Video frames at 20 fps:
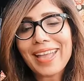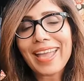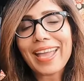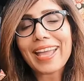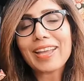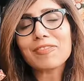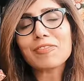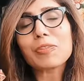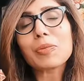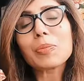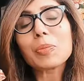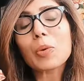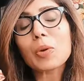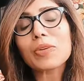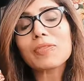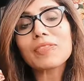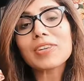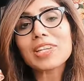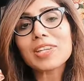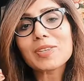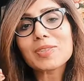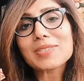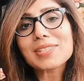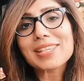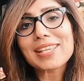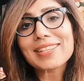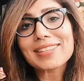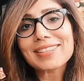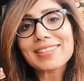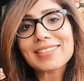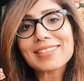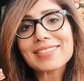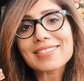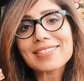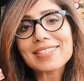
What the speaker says: and for more videos like this,